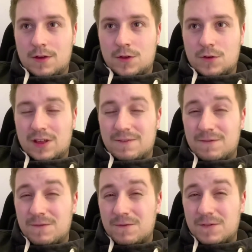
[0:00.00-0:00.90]
So like
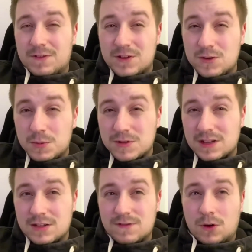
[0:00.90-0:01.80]

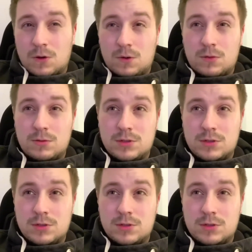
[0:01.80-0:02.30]
52% of all